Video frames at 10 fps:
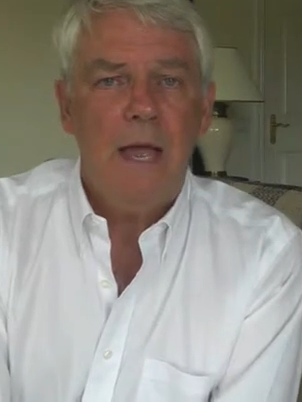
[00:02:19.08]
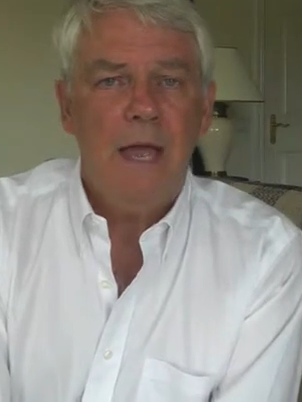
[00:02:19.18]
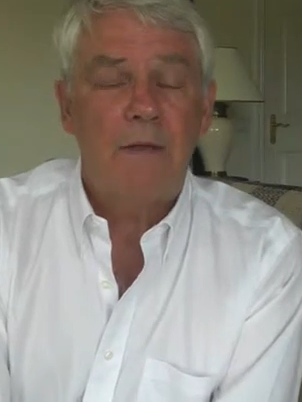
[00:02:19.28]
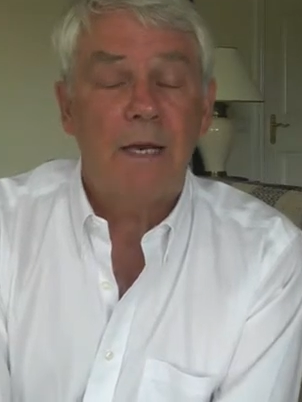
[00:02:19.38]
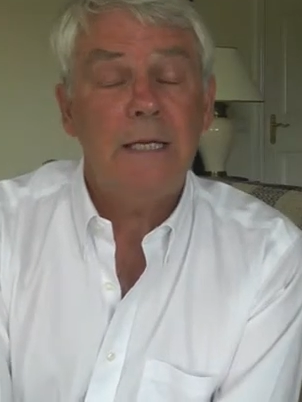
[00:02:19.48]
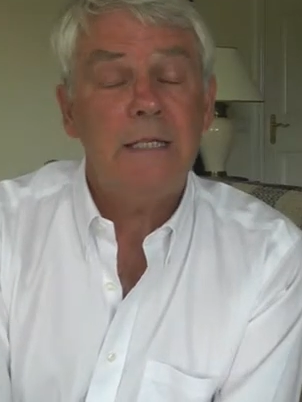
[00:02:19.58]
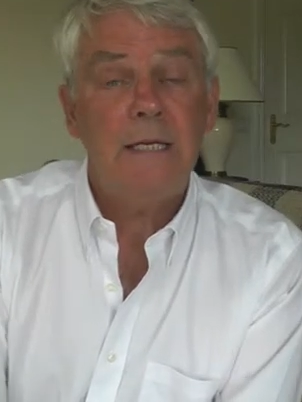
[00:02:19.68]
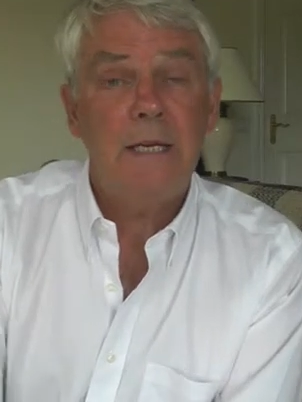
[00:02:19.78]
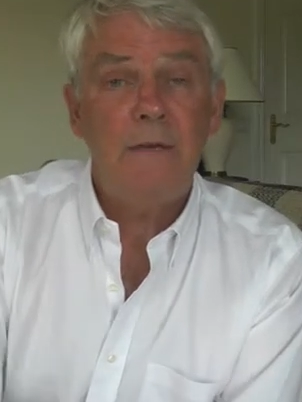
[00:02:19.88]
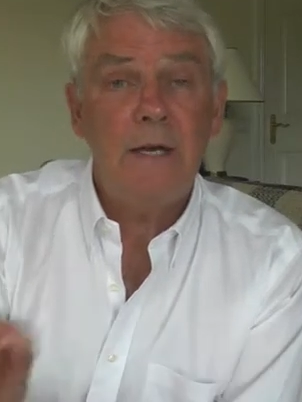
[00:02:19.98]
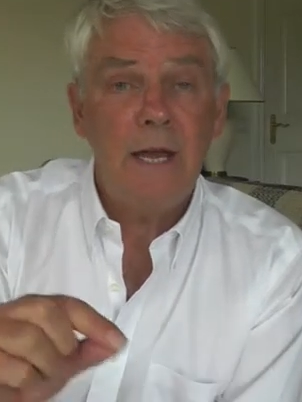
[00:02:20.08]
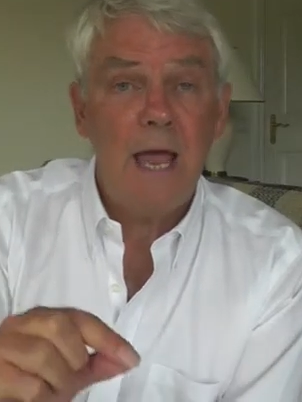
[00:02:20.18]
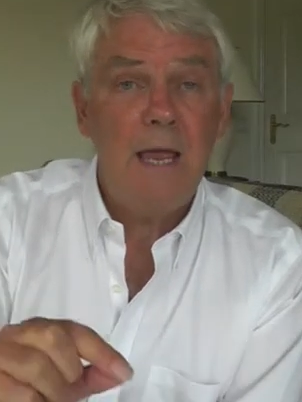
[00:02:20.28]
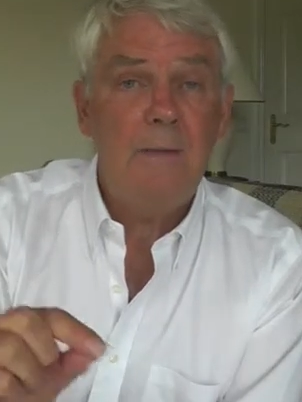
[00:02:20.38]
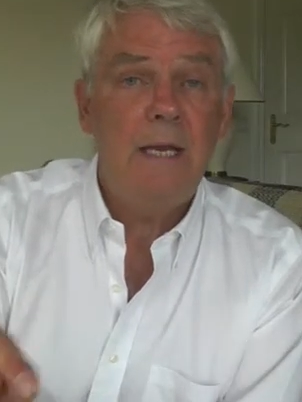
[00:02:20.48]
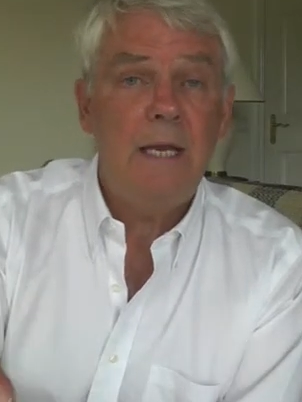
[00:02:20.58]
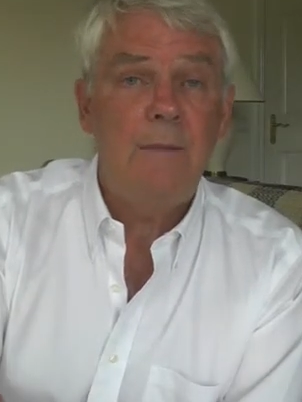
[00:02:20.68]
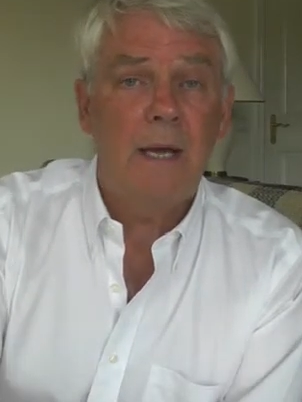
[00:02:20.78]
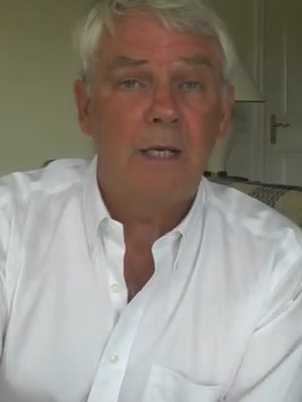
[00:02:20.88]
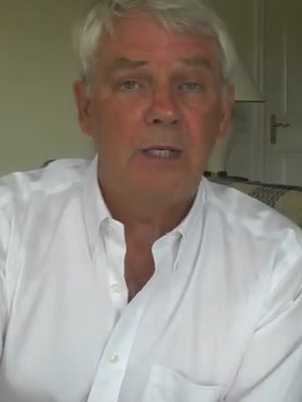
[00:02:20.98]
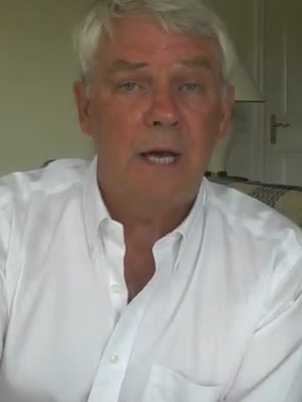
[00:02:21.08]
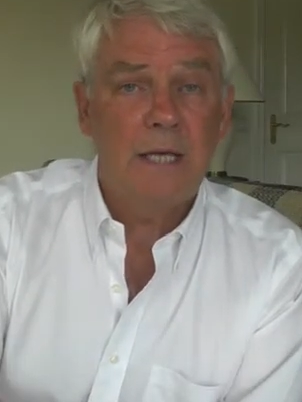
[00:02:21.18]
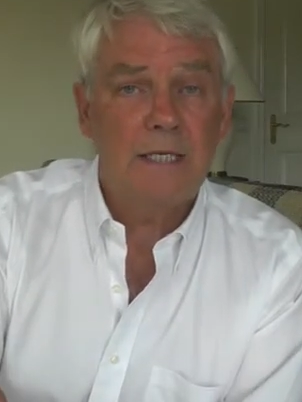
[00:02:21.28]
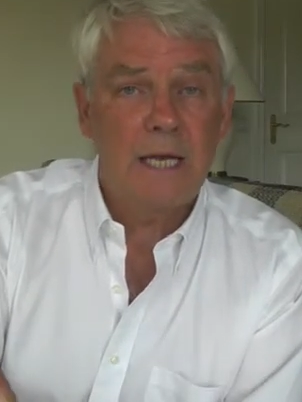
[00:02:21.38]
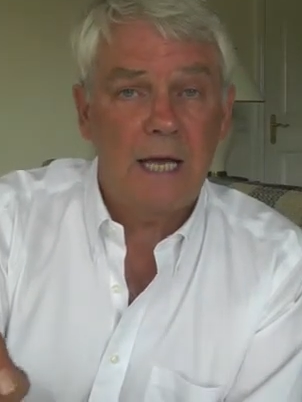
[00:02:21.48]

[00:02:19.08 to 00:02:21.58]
if you'd like to leave your name and email address,